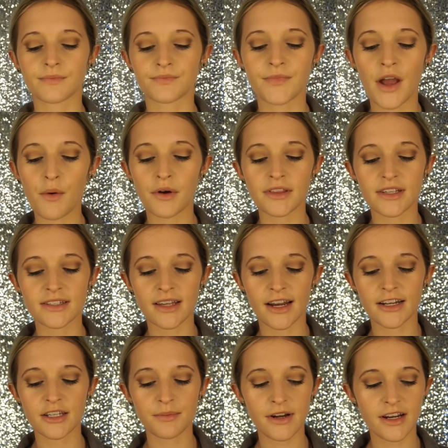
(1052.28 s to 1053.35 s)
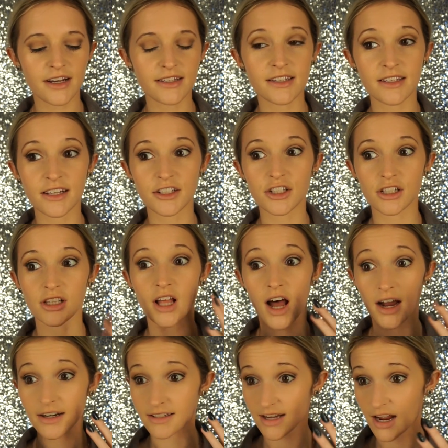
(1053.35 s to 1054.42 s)
Now what the setting spray does is it just
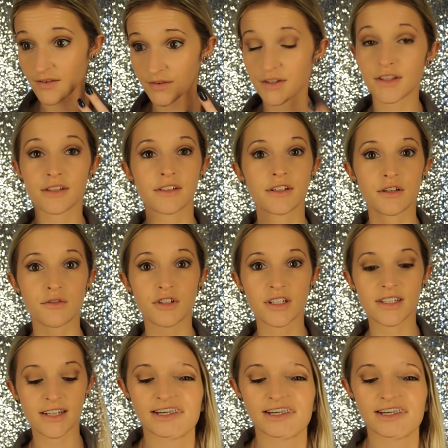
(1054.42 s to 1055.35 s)
locks everything that you just did.